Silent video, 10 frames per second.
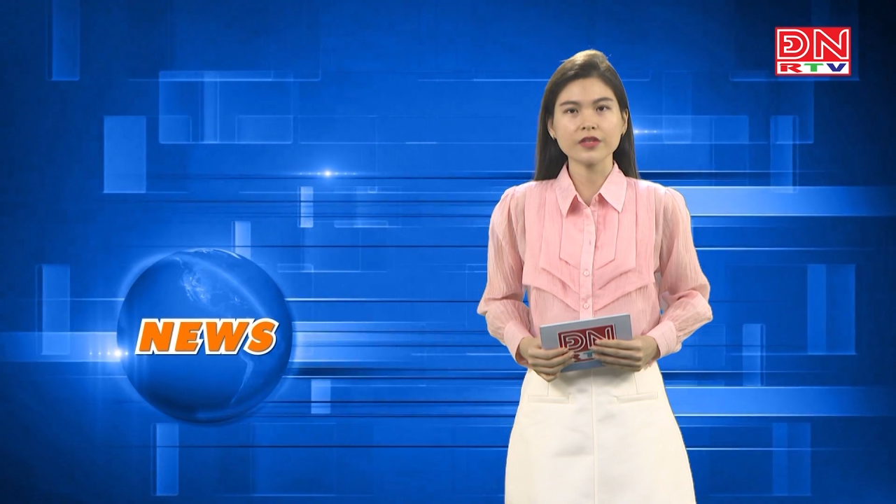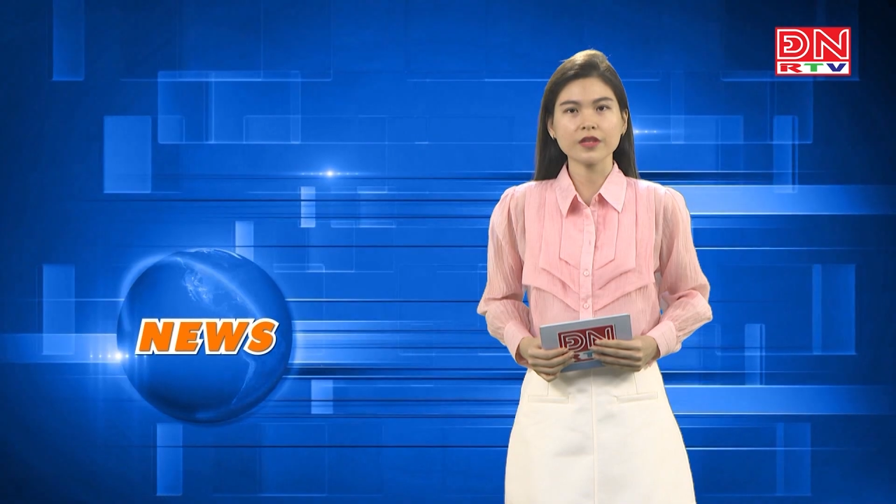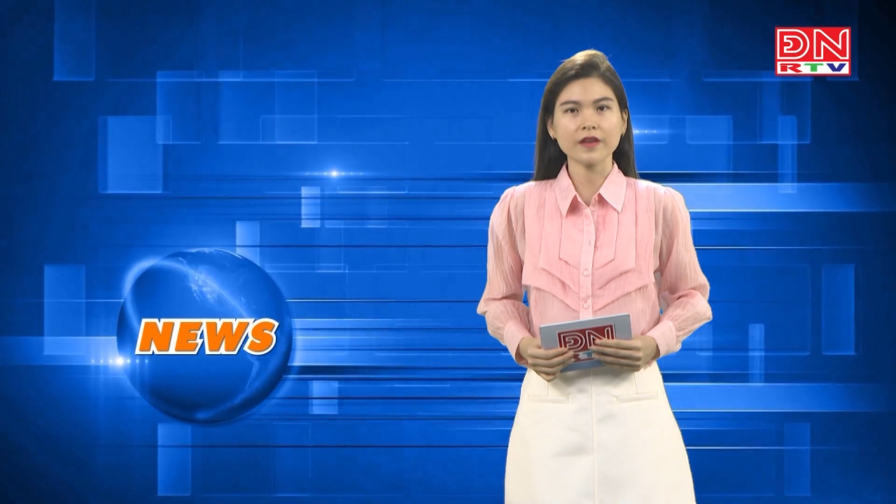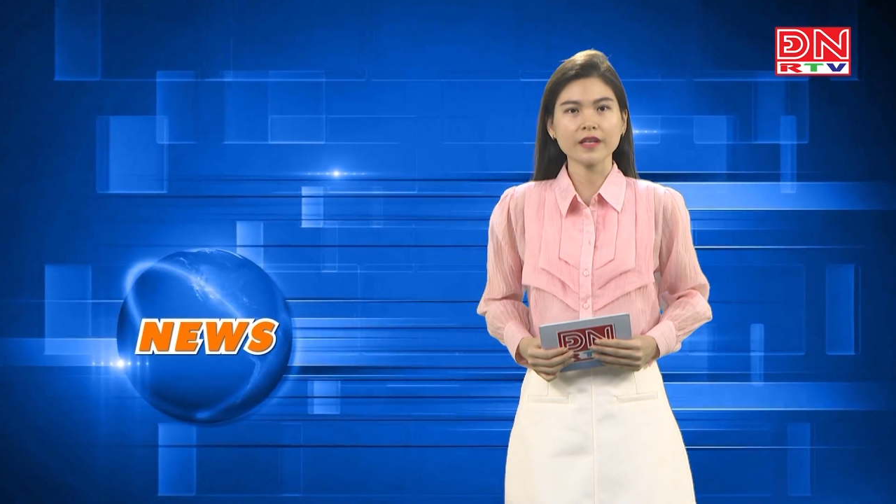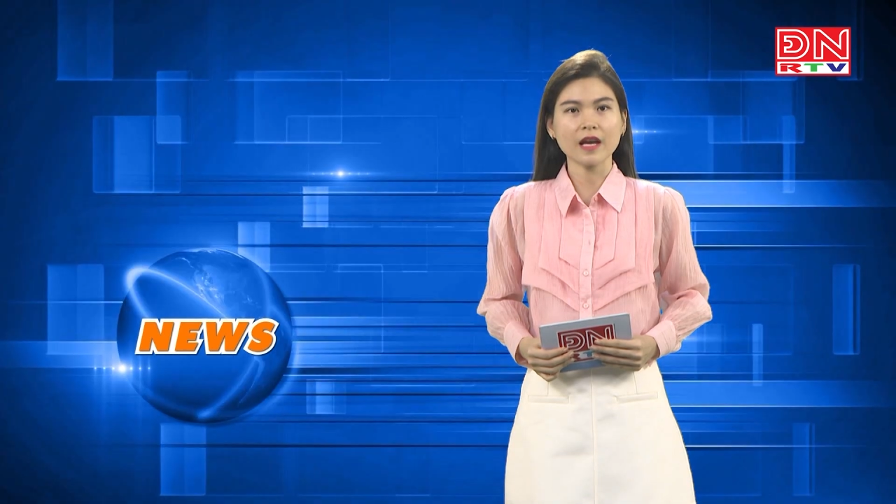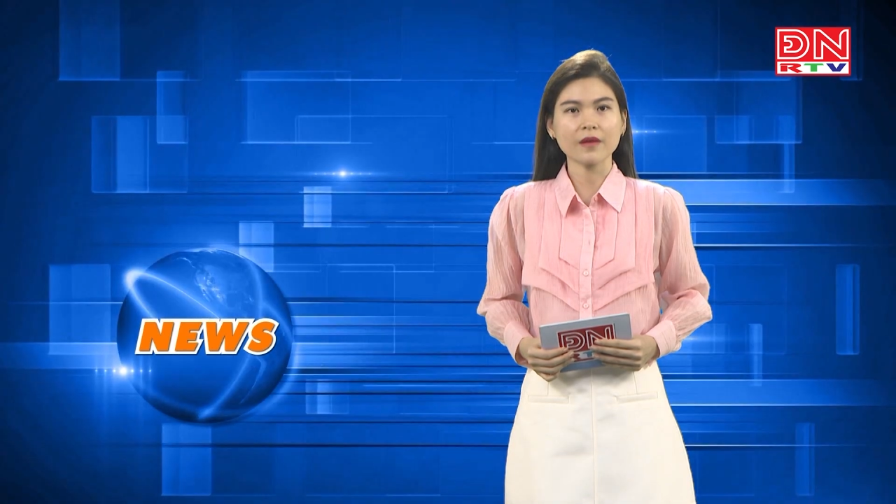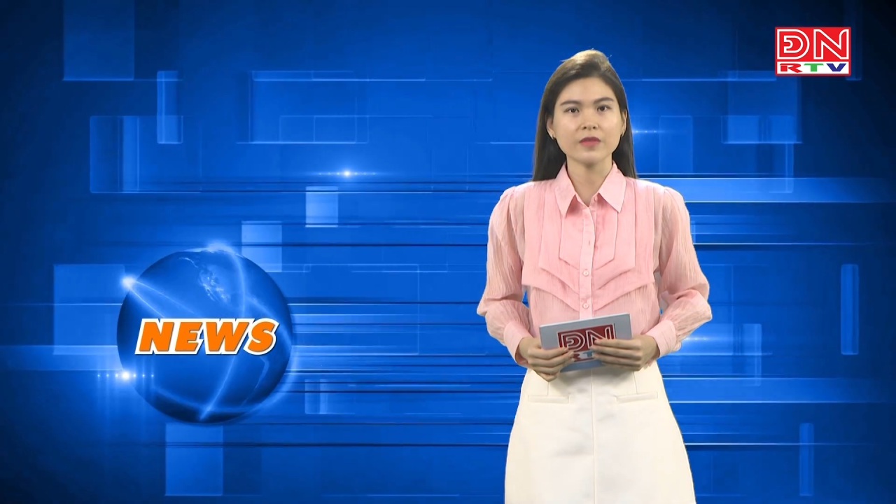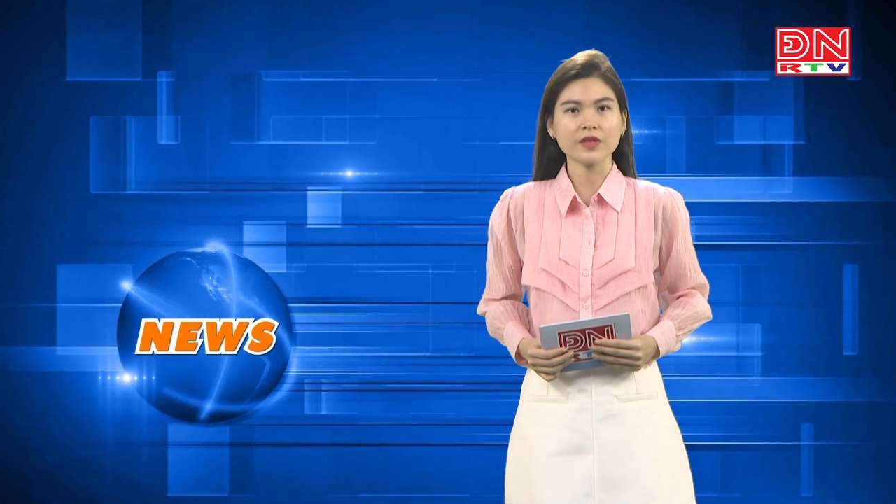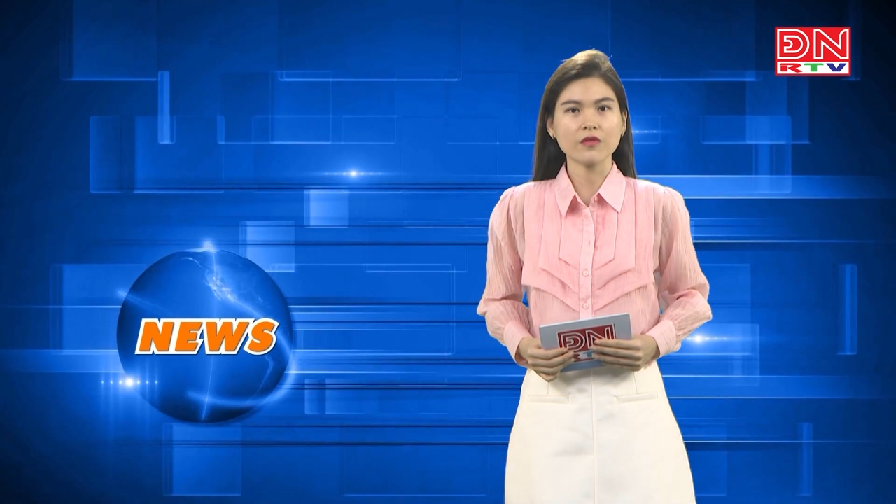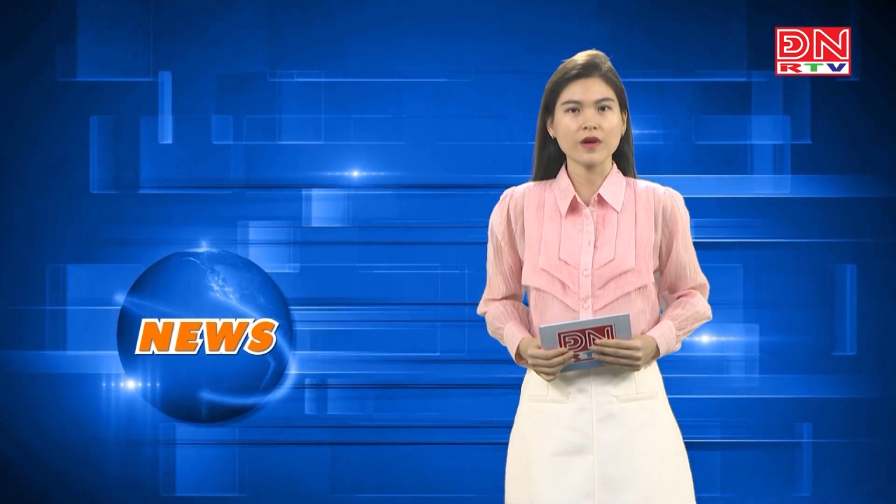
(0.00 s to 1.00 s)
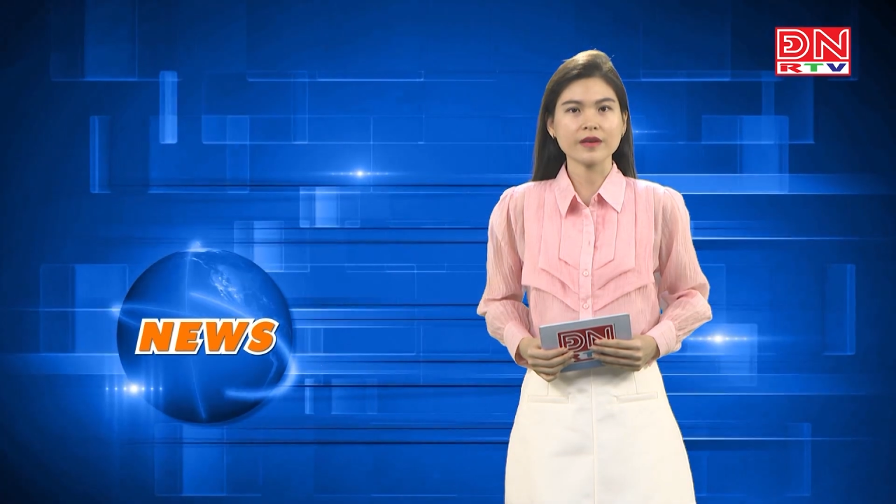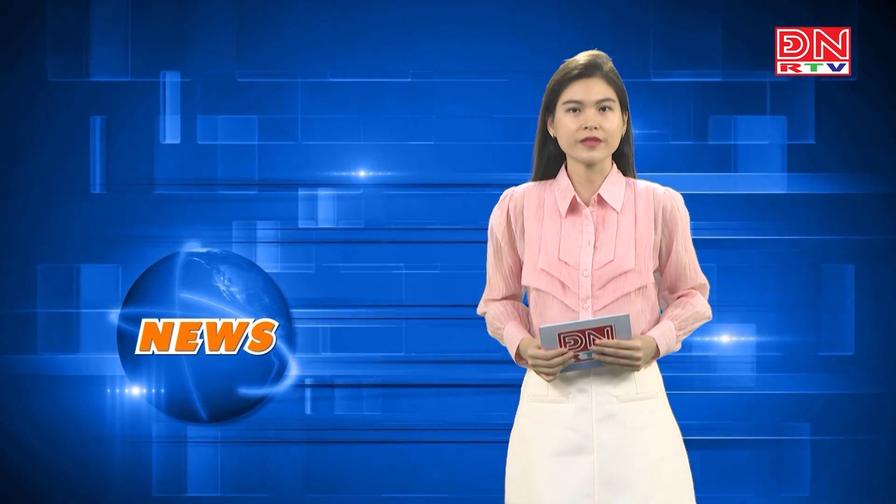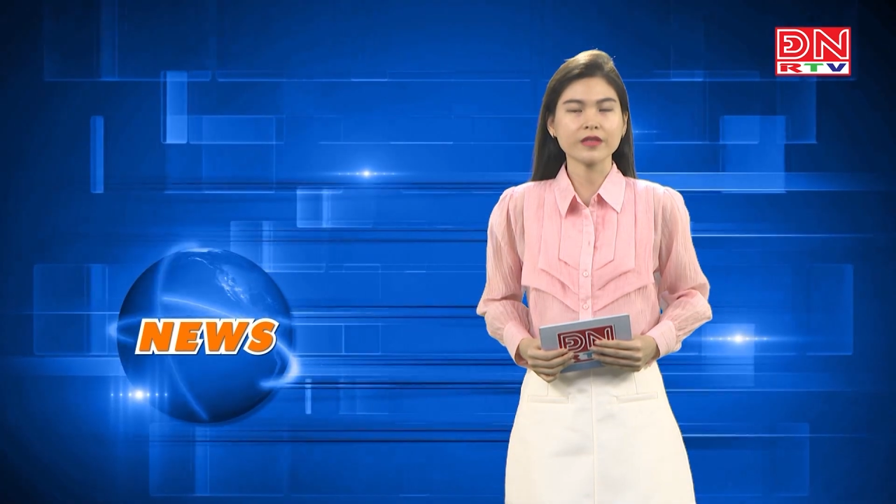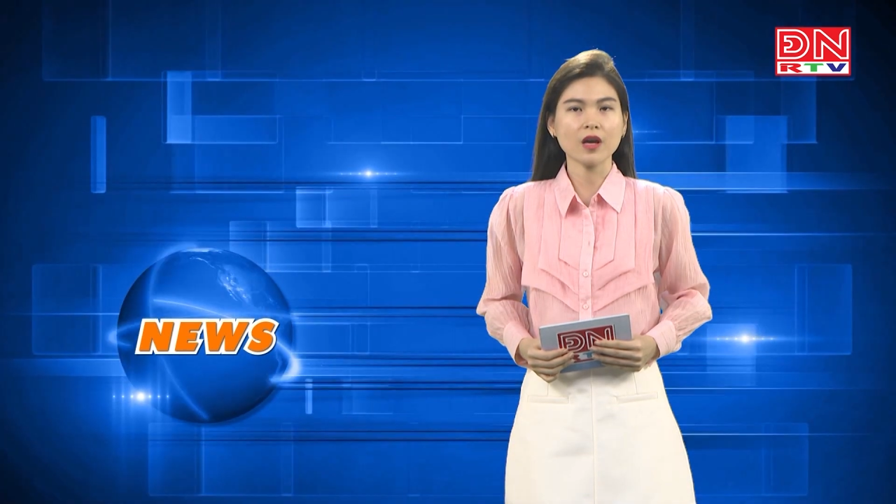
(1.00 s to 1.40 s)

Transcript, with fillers: the Vietnam-U.S.